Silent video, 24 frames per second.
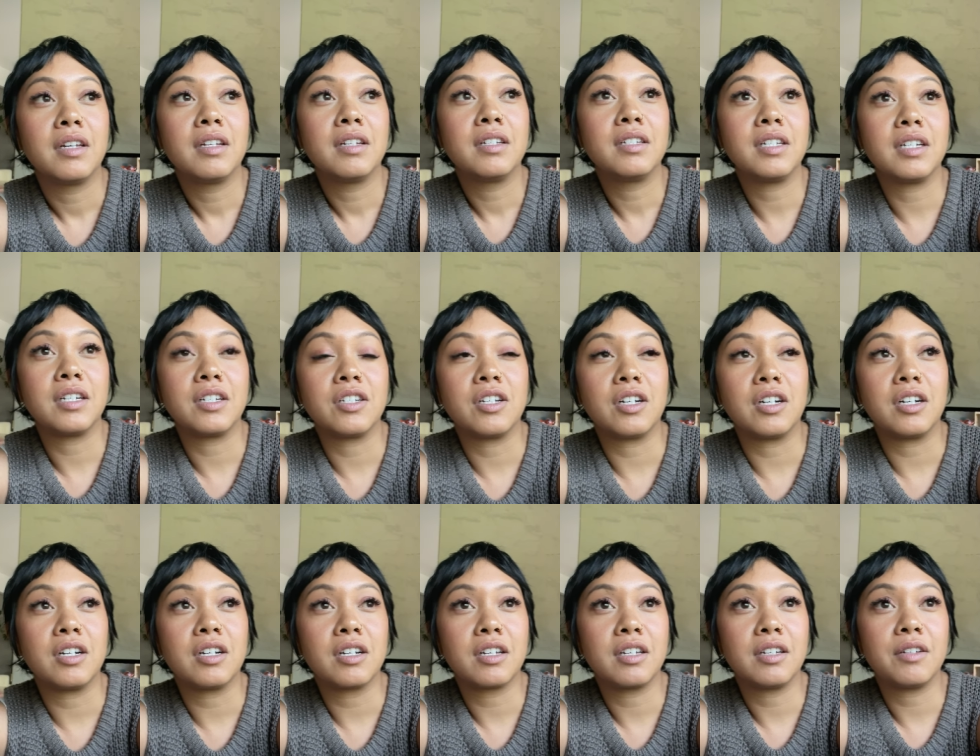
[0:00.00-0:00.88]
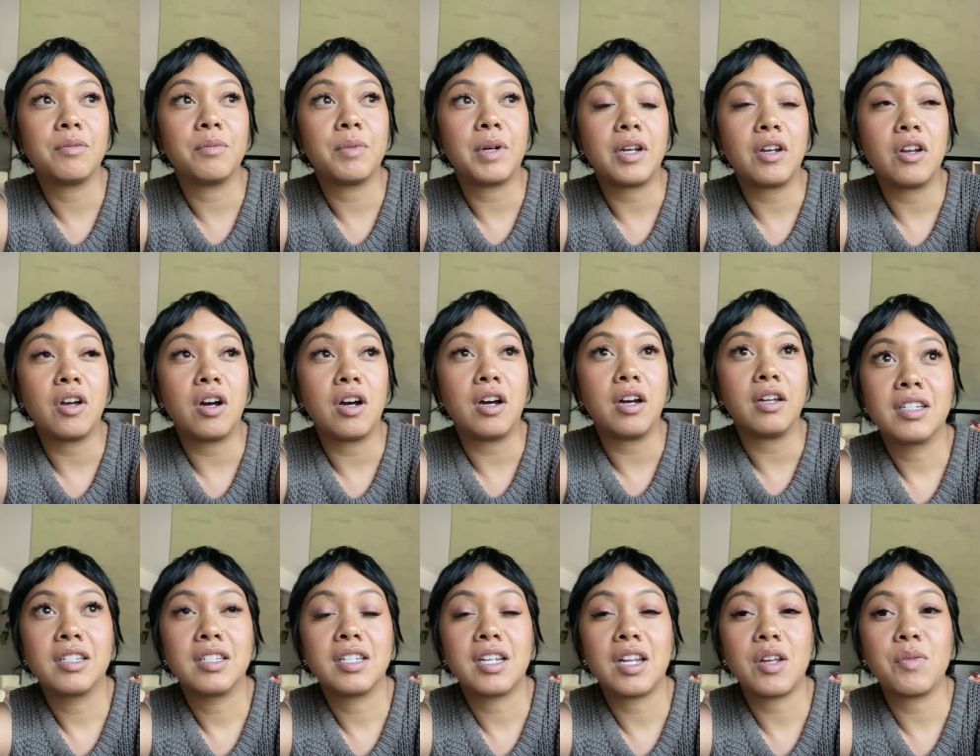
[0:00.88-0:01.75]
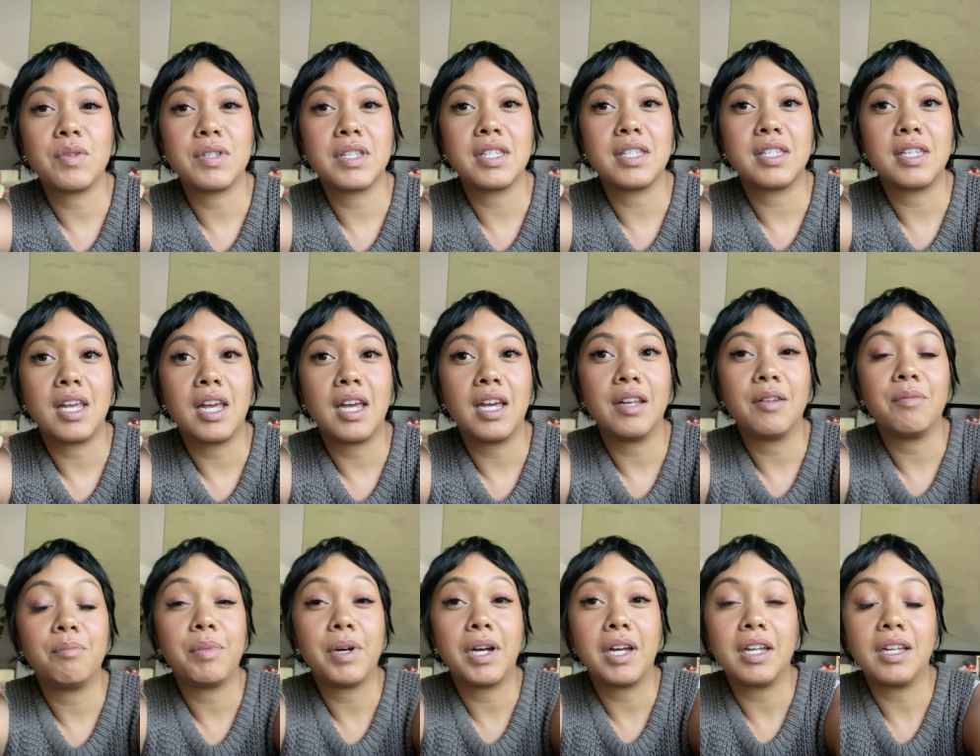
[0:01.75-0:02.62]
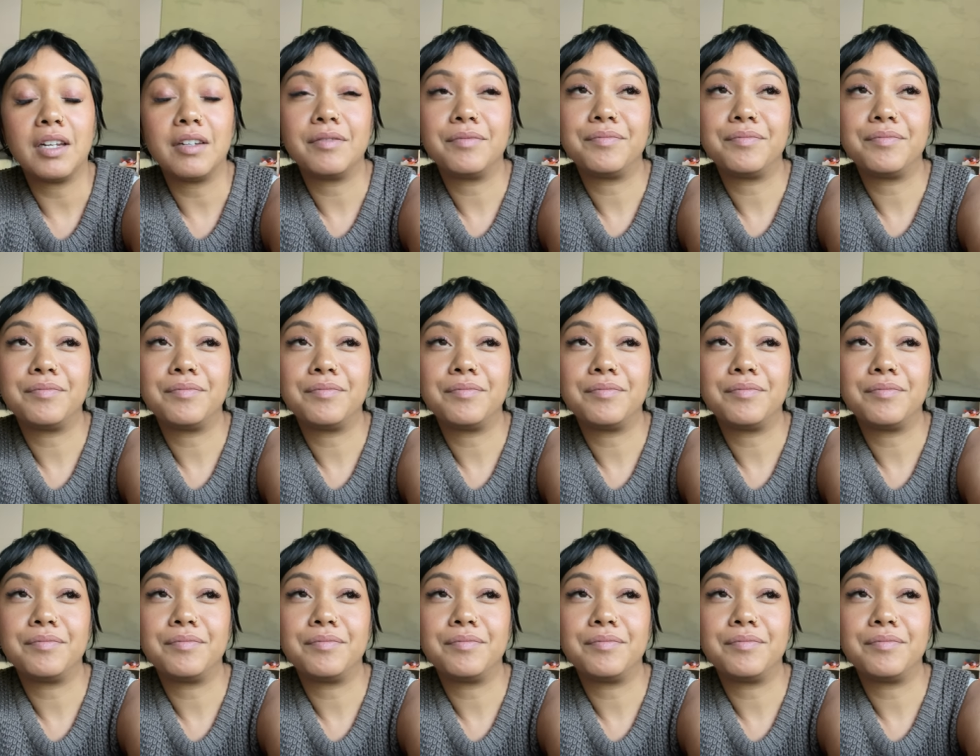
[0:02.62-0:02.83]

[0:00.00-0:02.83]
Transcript: TikTok and whatnot. Today was insane, but